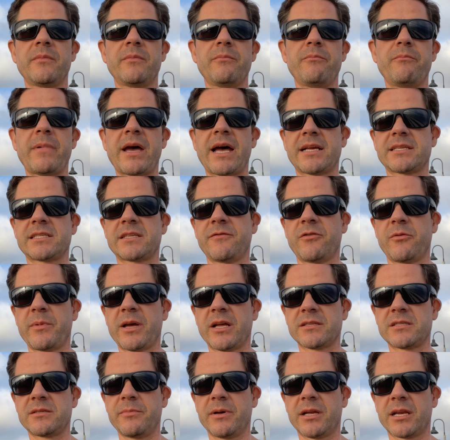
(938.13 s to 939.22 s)
massive
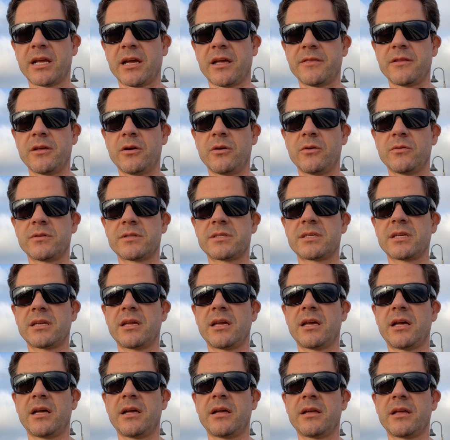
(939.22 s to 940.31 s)
amounts of money on those
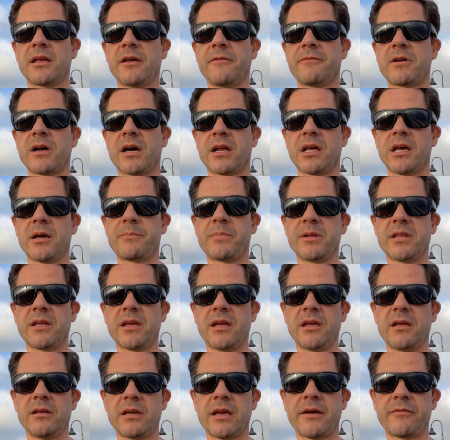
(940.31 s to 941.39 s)
have gone up, and
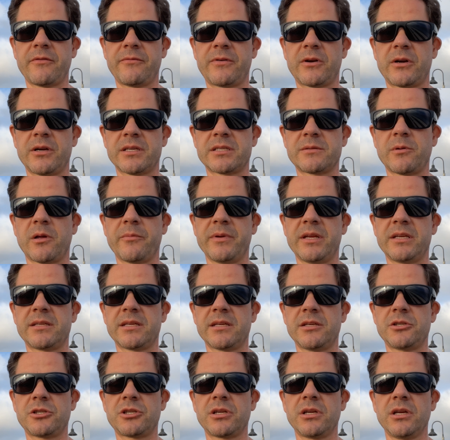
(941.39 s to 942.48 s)
they have a very small
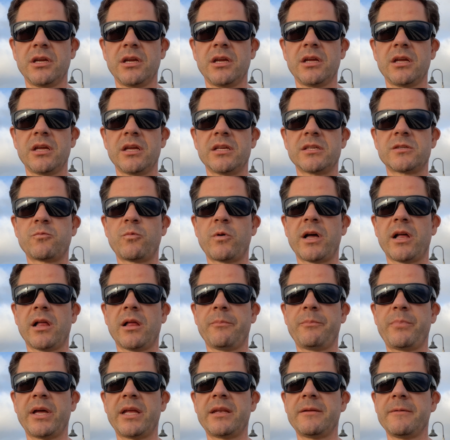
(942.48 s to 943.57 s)
mintage as
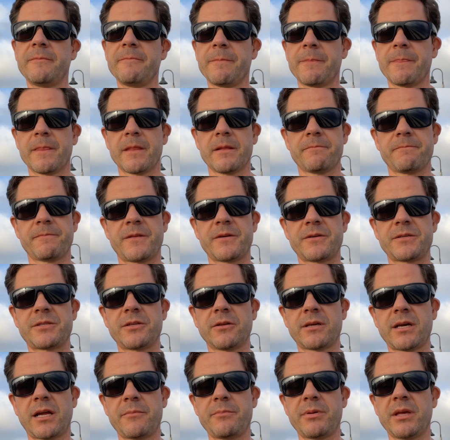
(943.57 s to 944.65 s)
well. But they're
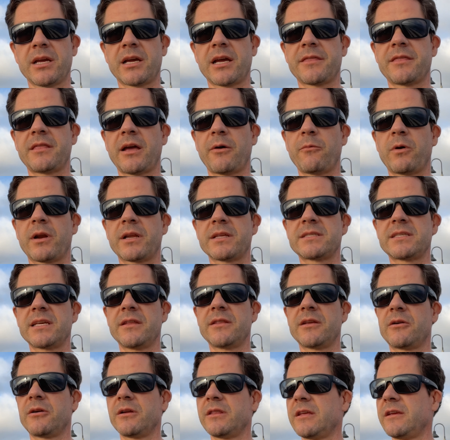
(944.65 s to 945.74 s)
still kind of big. I want to say
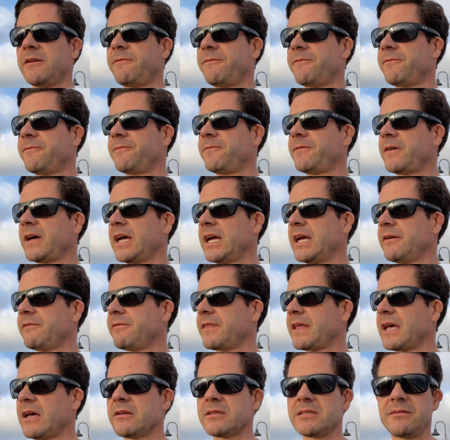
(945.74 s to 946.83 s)
they're in the
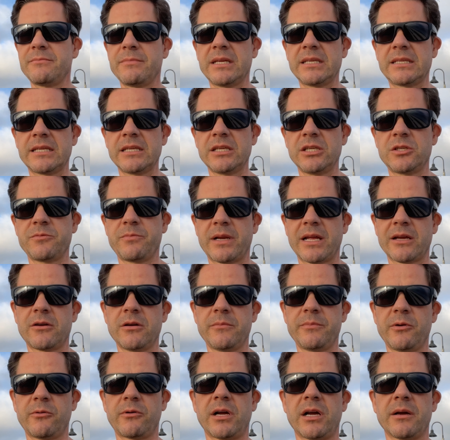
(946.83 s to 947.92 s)
5,000 mintage, but I
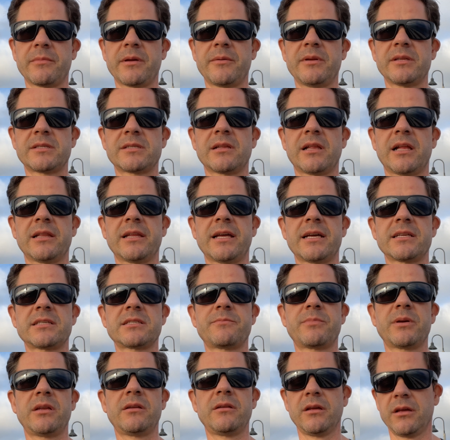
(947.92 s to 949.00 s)
could be wrong. Maybe it's a lot less,
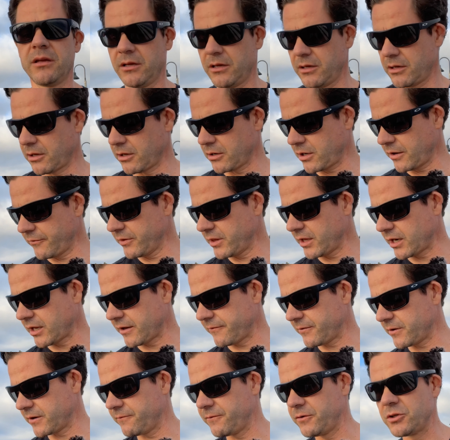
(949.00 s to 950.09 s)
but I'll cover that
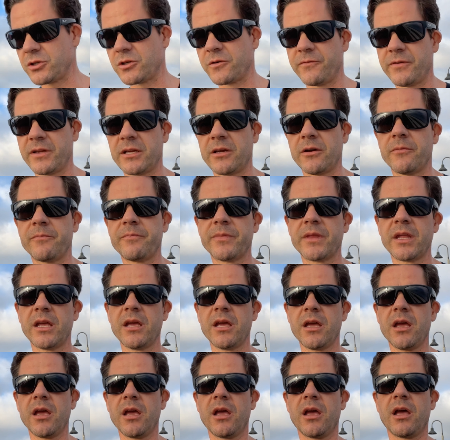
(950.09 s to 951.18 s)
off on a future video.
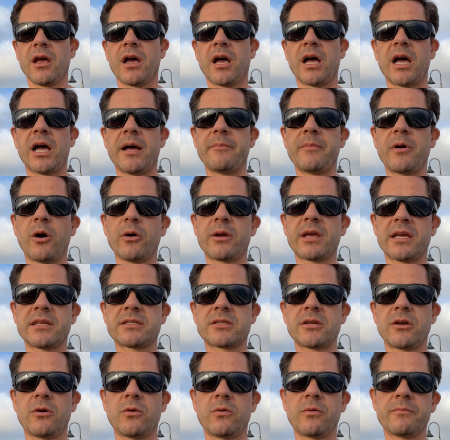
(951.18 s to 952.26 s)
Okay,
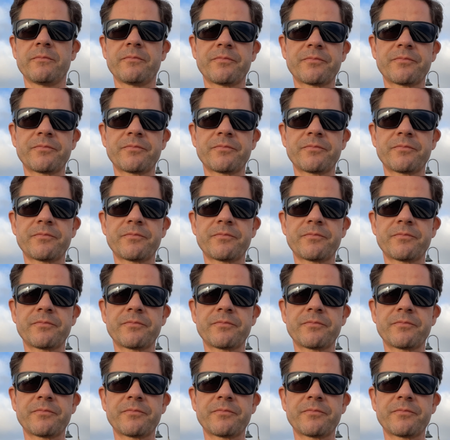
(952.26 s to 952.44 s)
so